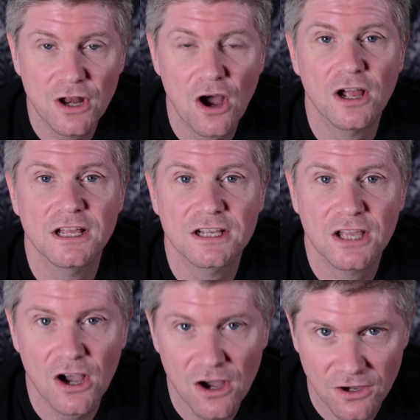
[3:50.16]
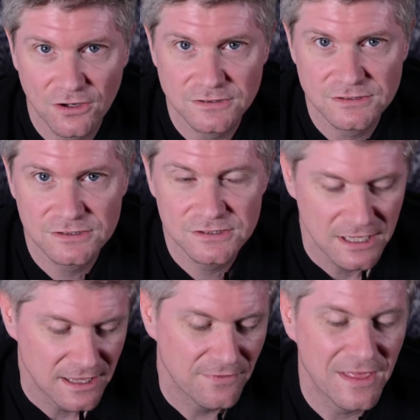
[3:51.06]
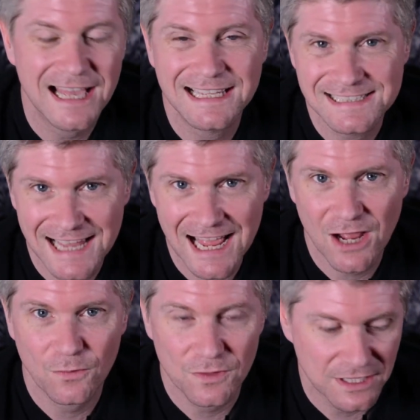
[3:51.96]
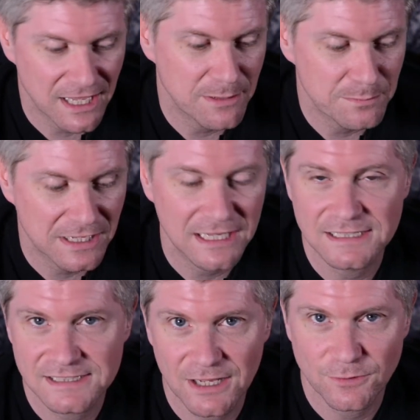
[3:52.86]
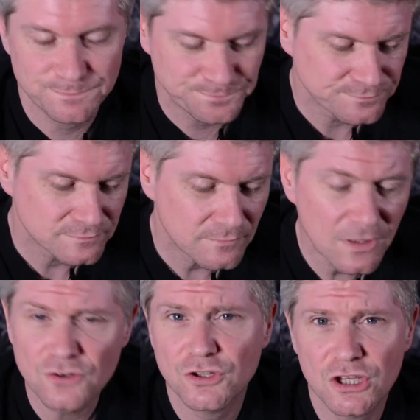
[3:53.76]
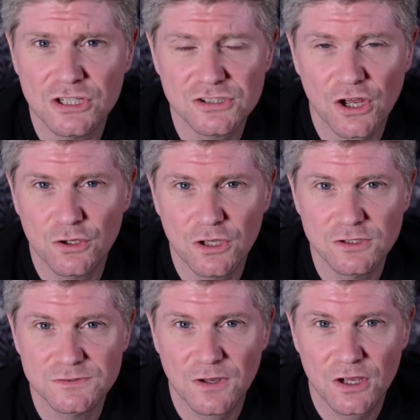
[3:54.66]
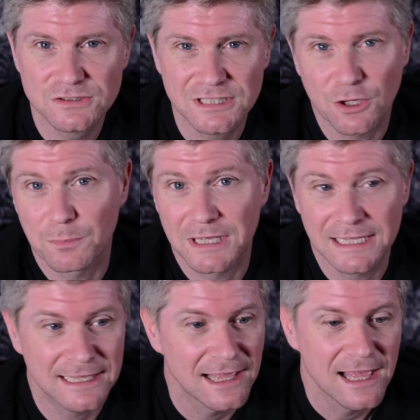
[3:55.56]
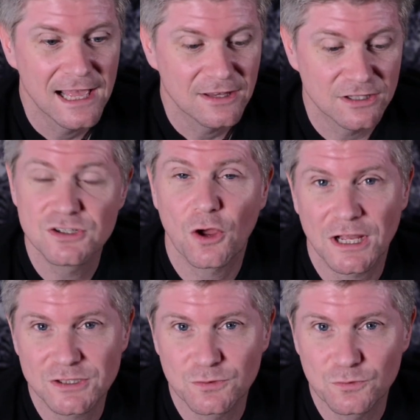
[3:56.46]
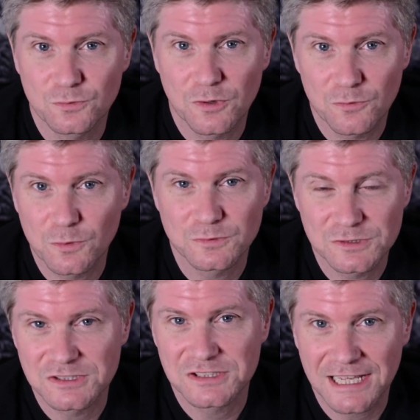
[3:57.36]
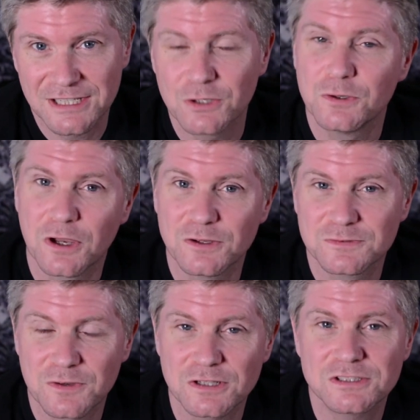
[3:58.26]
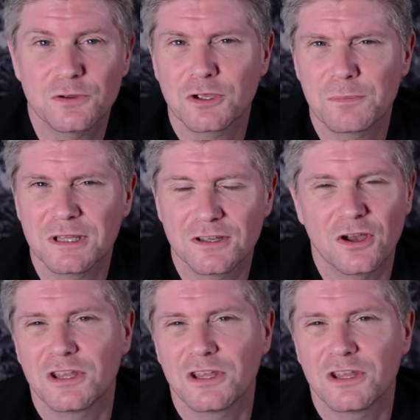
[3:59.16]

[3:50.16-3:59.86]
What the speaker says: higher cards. That is how the game plays out. So you can decide who goes first. It could be, there's no actual rules that state who goes first, so it could be that,